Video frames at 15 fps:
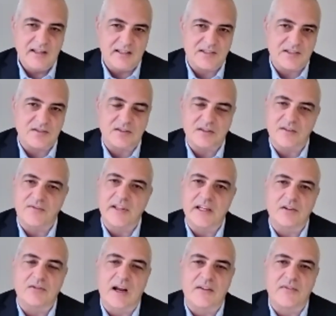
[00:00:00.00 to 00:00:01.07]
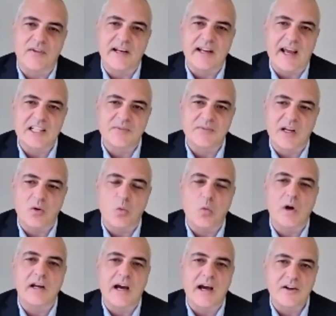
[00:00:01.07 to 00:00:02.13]
This is in the flake graphite aspect.
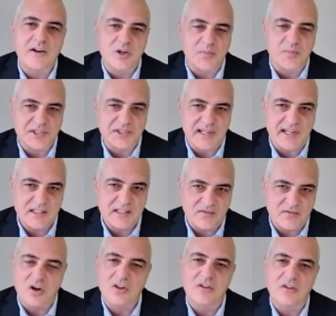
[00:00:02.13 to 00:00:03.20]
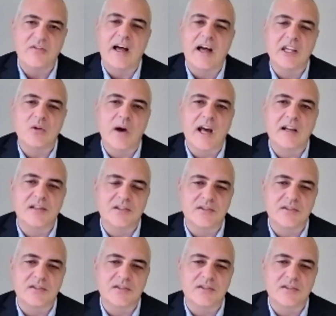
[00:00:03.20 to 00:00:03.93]
100% of all the value added.